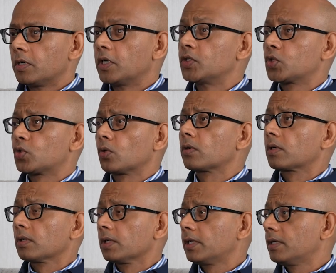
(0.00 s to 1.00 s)

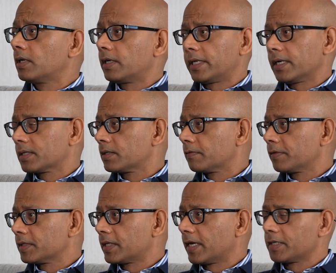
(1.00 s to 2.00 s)
Historically, attack
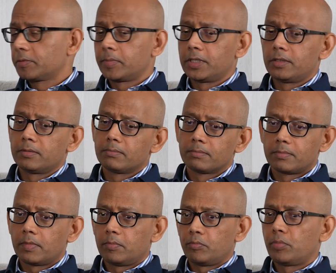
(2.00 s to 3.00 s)
surface has been
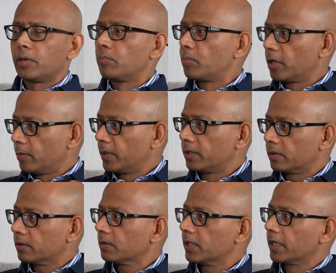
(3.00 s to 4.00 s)

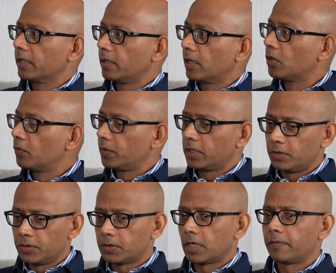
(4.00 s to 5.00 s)
perimeter, we
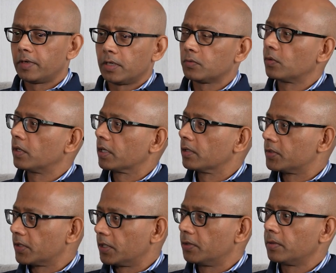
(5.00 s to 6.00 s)
used to have a network and
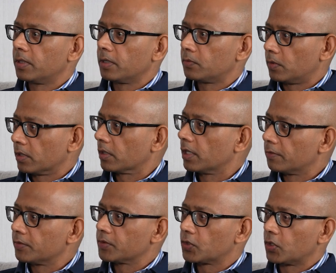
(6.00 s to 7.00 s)
secure the network, life
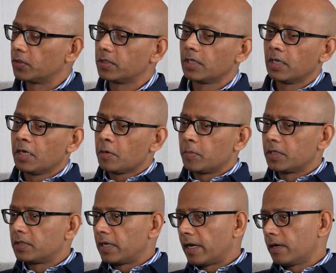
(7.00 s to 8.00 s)
was good.
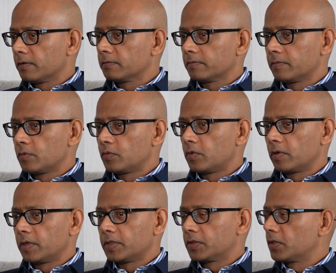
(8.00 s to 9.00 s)
But now there
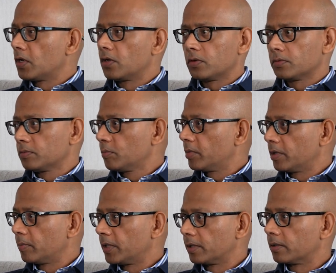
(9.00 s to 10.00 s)
is no
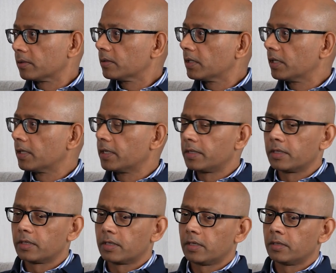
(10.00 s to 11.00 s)
perimeter. I
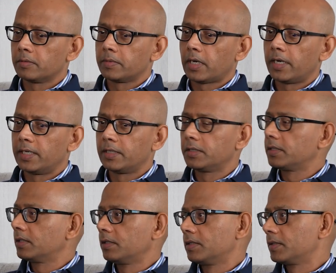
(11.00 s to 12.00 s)
think
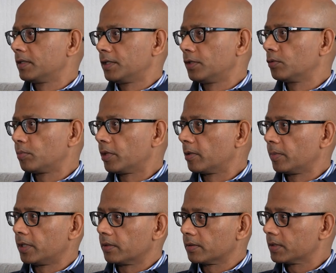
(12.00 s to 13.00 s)
identity is the new
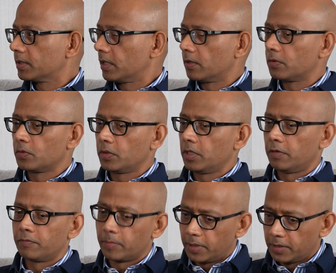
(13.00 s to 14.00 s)
perimeter, so
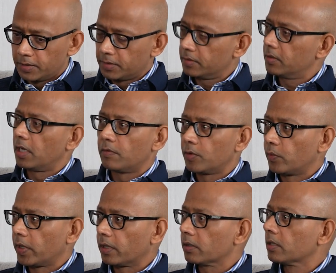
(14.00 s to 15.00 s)
everybody is
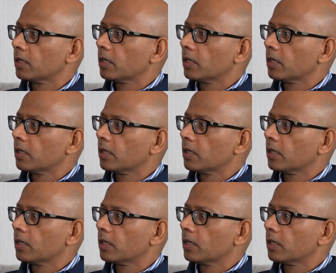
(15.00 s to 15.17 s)
everywhere.